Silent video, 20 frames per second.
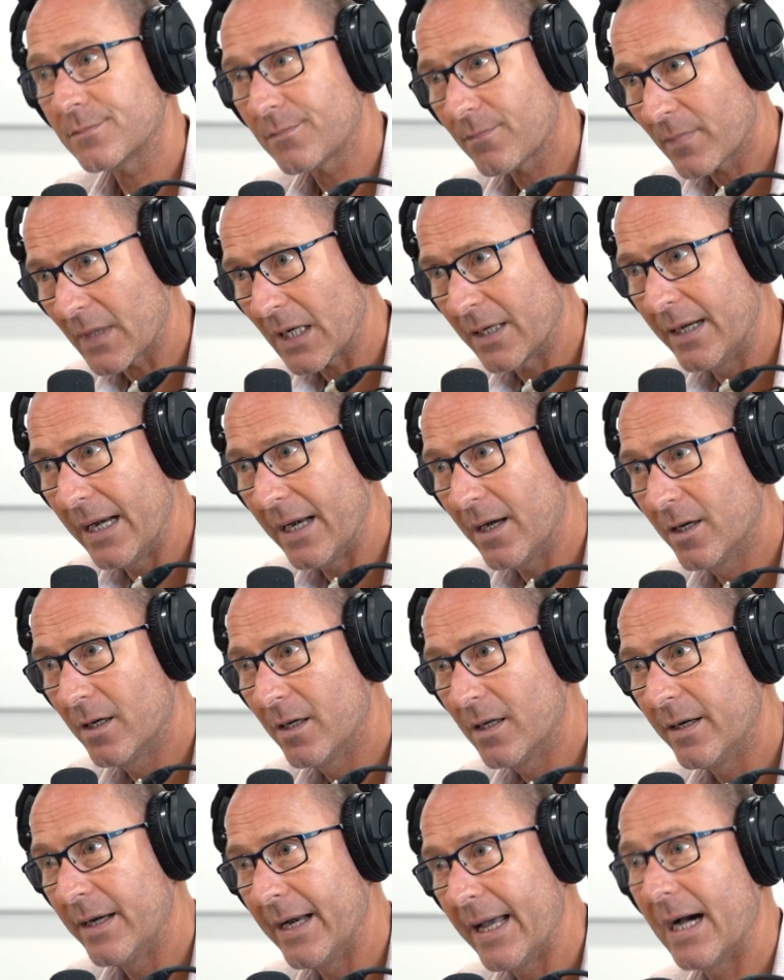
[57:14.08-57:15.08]
Overkill. N
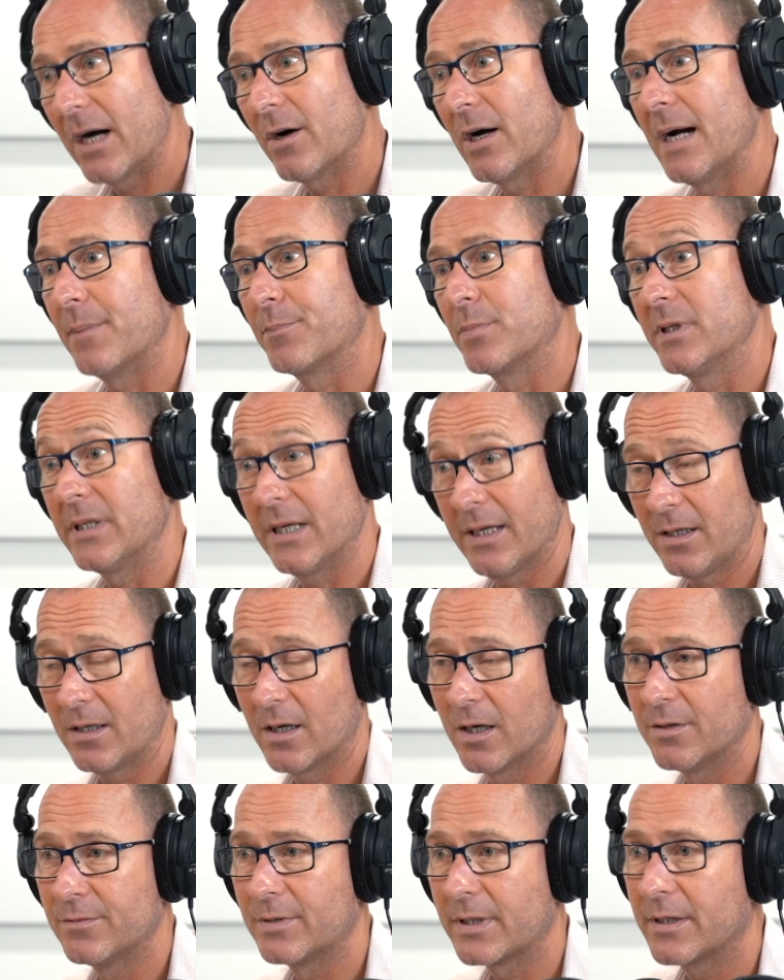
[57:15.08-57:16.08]
now, app, yeah,
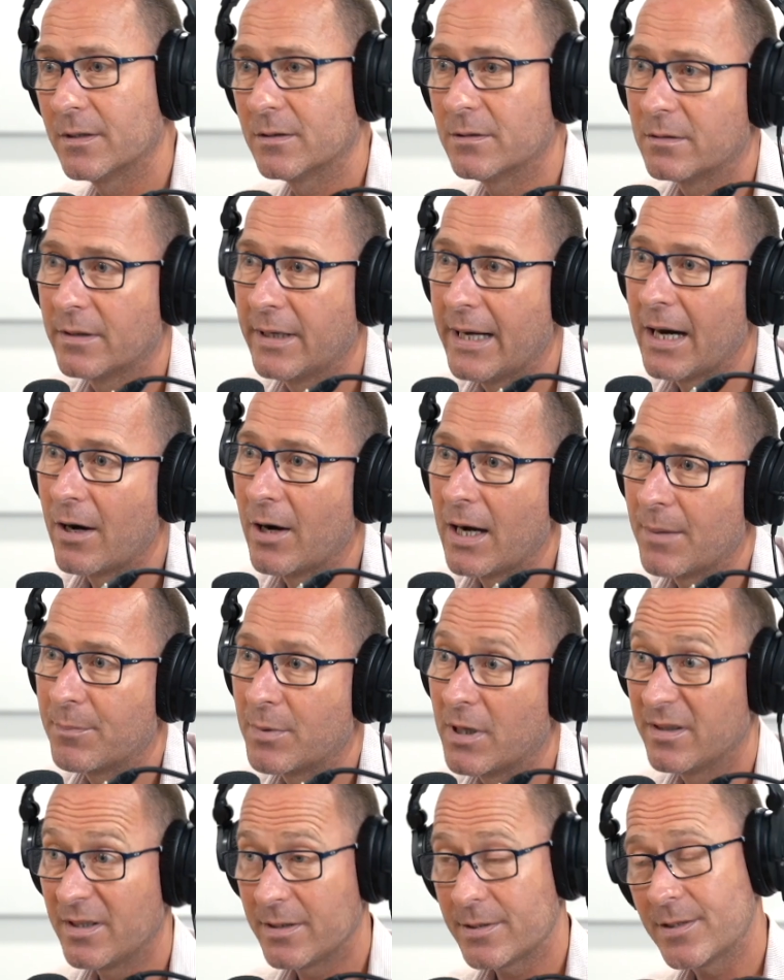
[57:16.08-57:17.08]
overkill. Now, app,
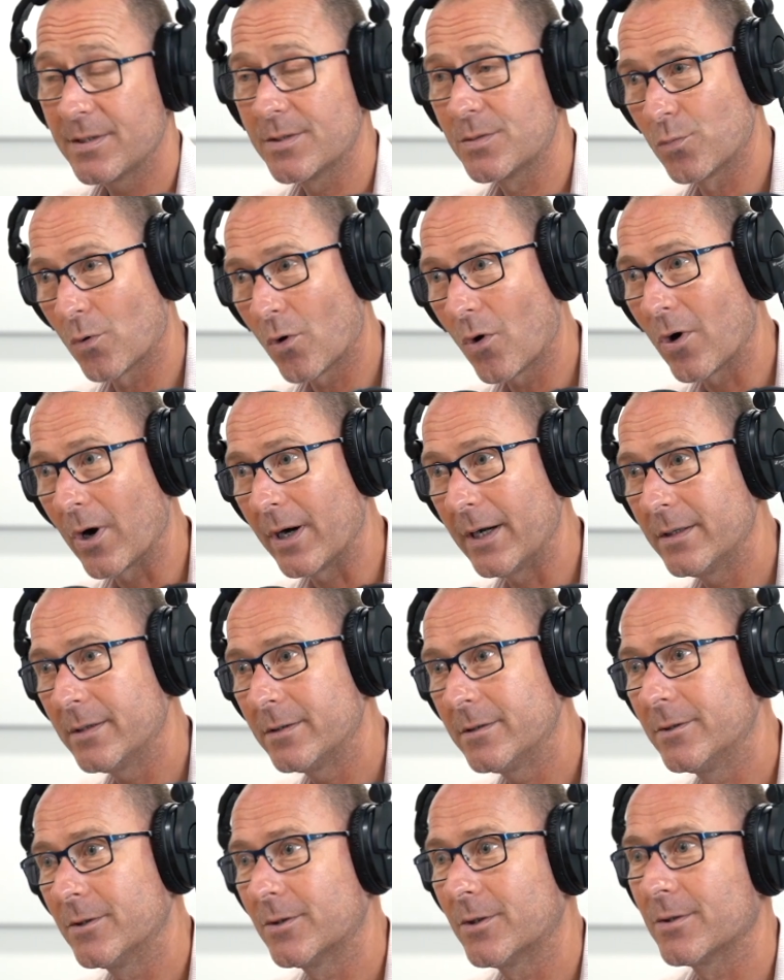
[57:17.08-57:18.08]
and this is why
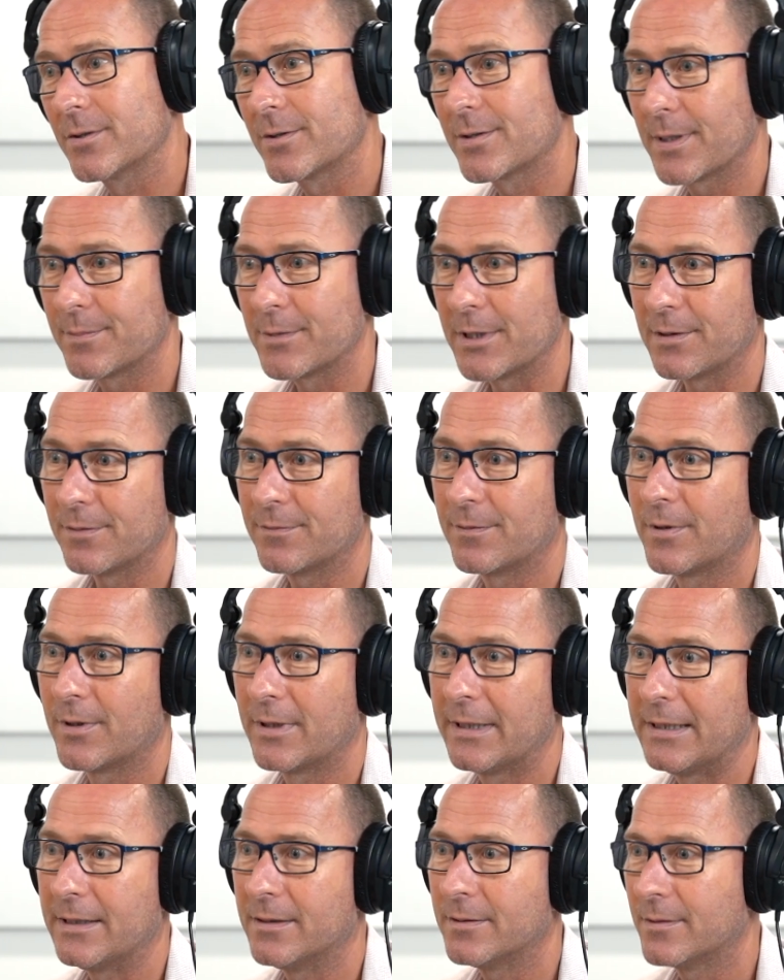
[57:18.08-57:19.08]
your subject to
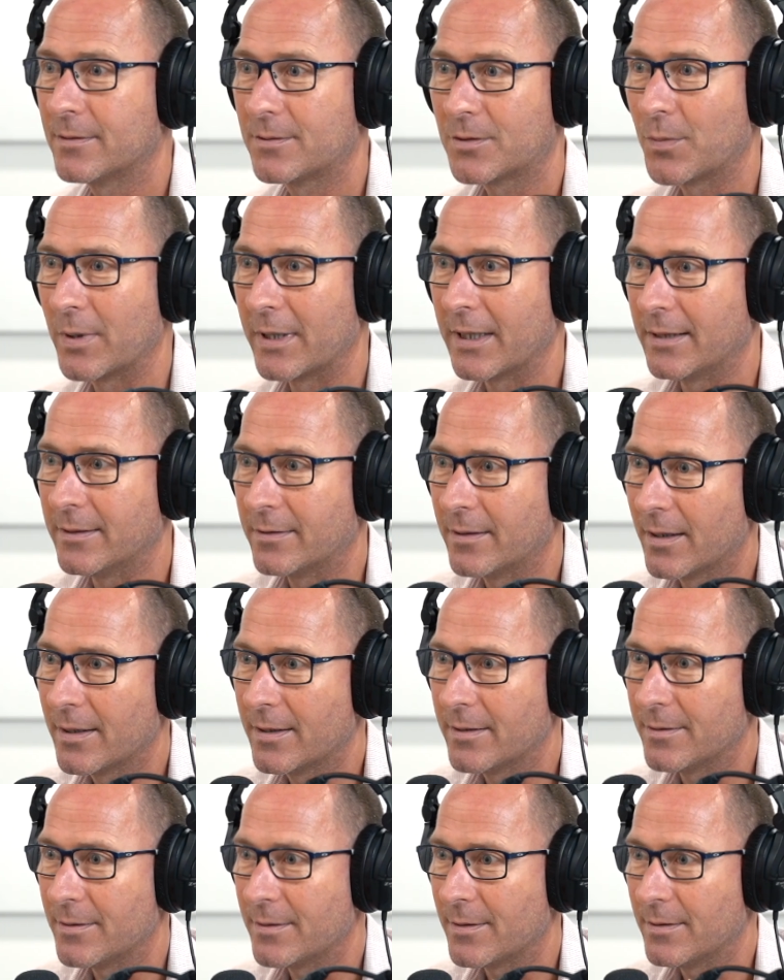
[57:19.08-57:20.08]
finance 28
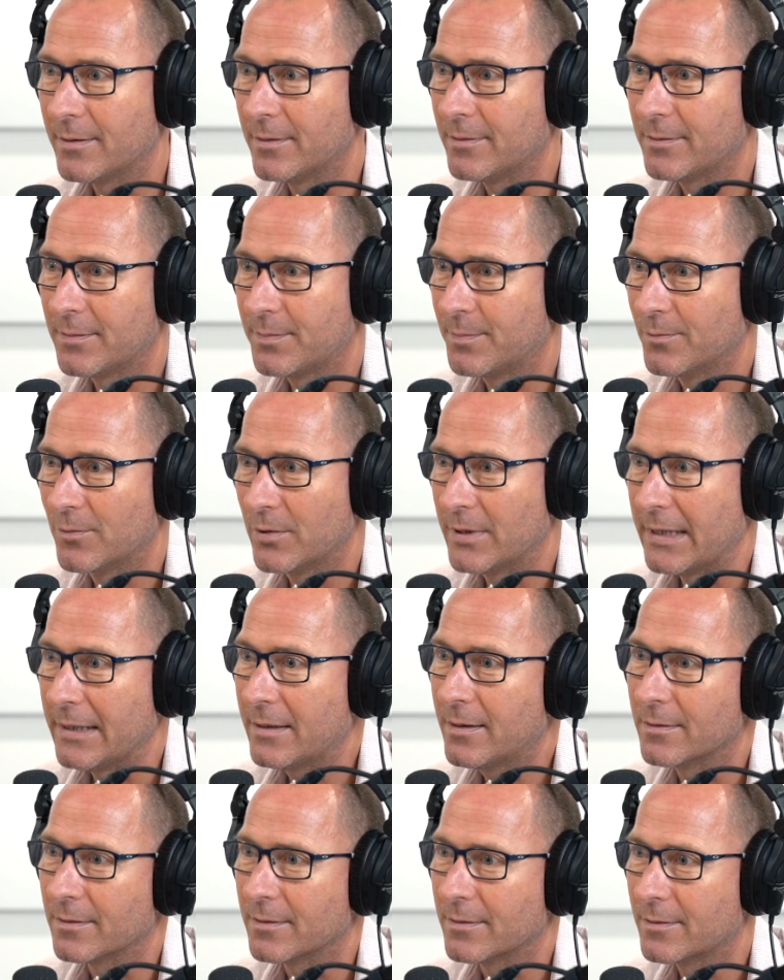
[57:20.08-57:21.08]
days mm. is
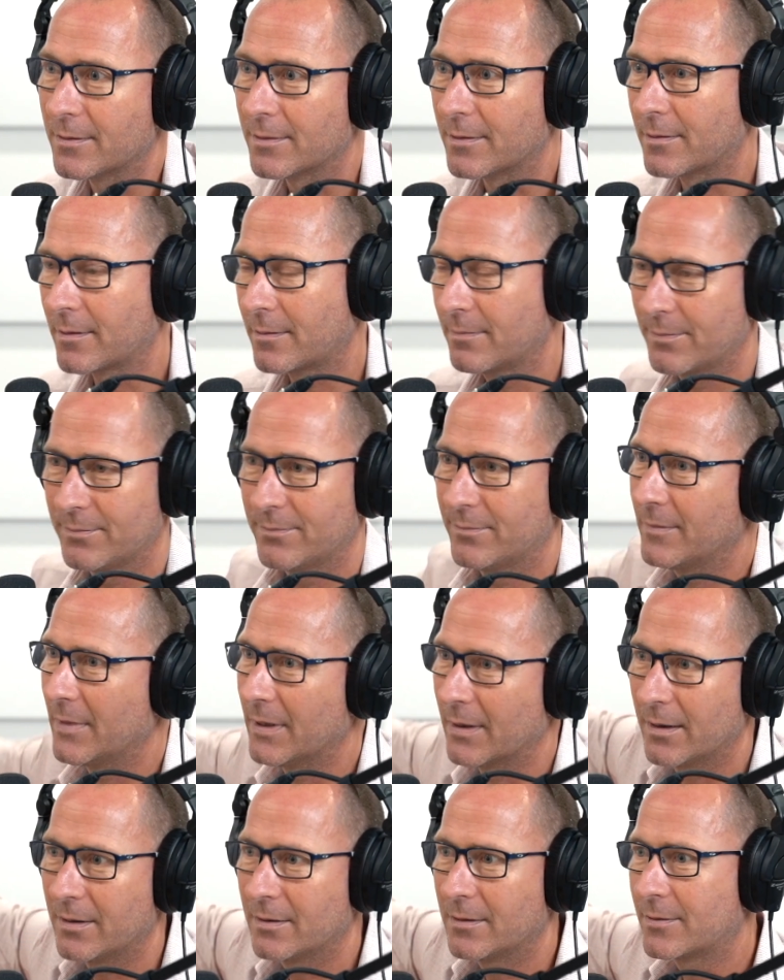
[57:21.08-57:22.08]
ridiculous. It's you
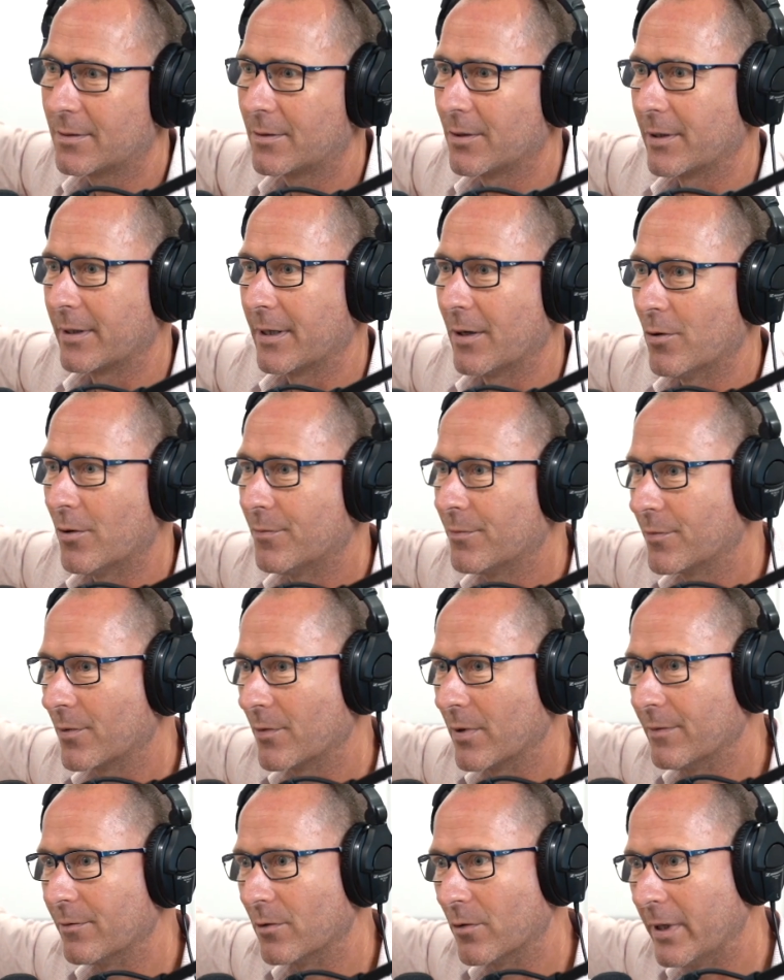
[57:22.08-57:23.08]
know, it's got to go on
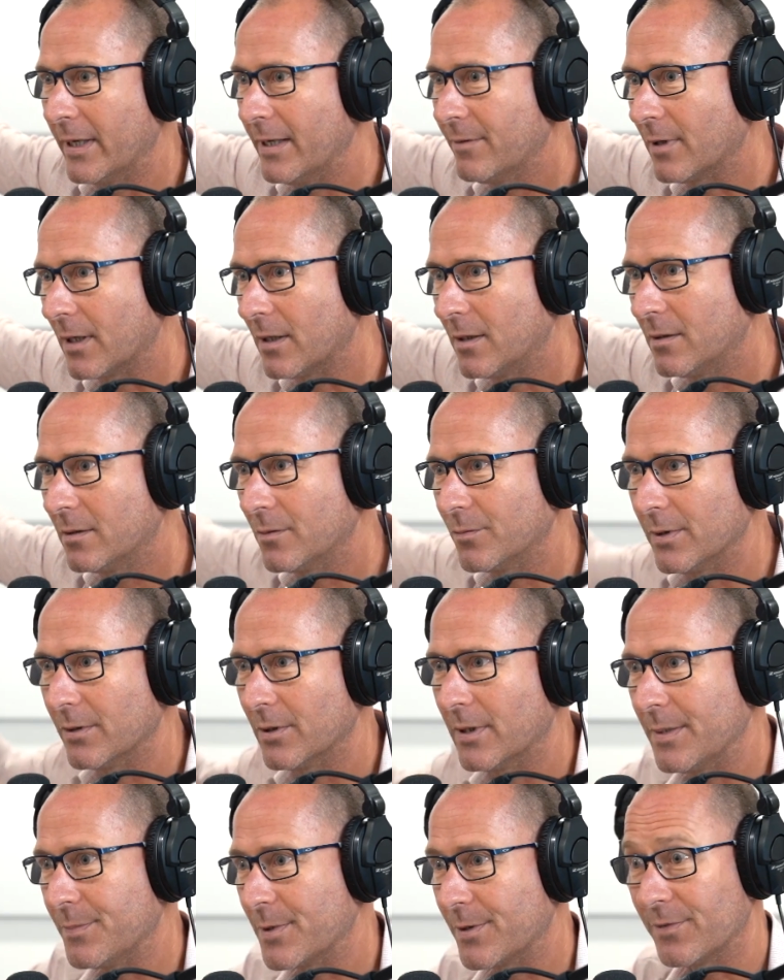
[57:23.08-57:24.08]
forever and ever with
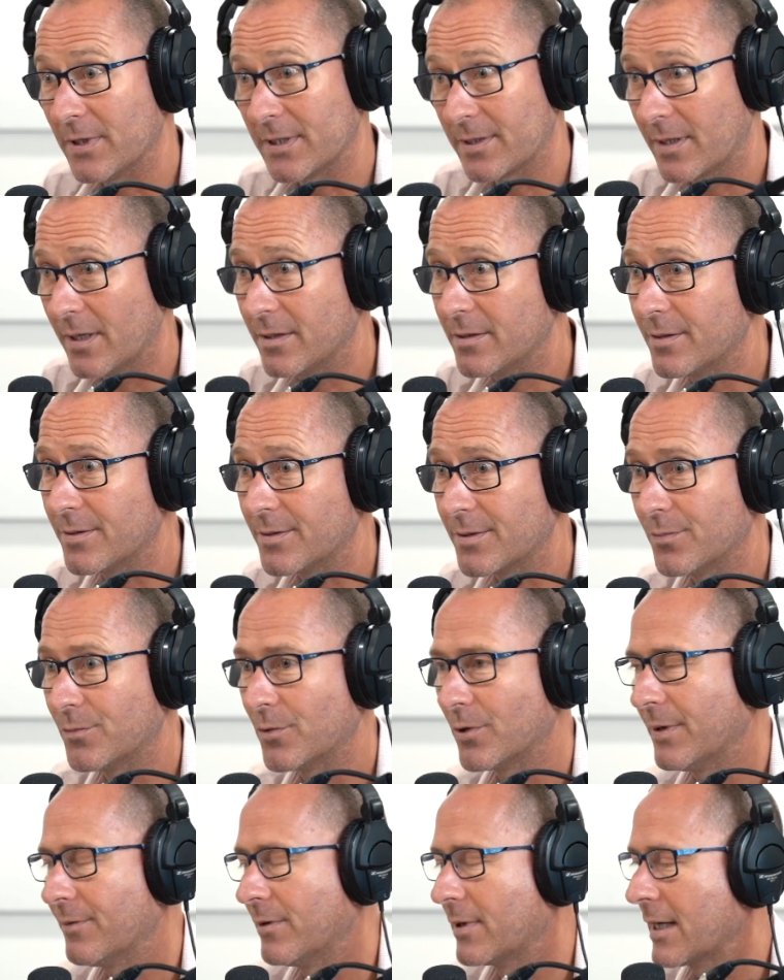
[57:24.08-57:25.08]
heaps of extensions yeah. and
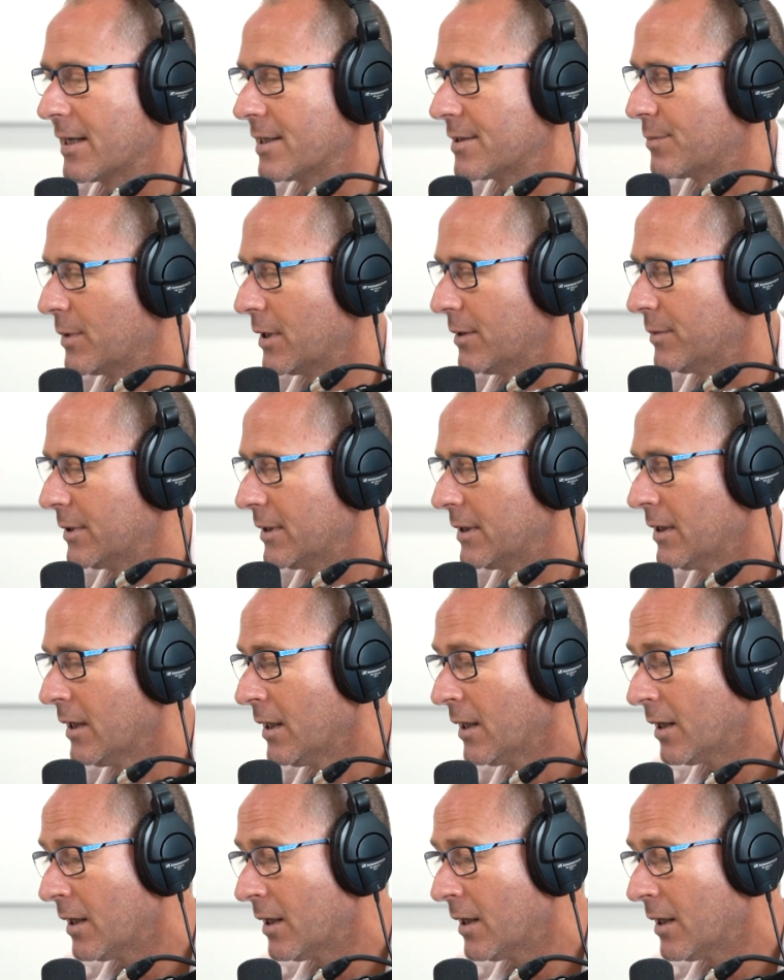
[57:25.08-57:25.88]
whatever the case may be.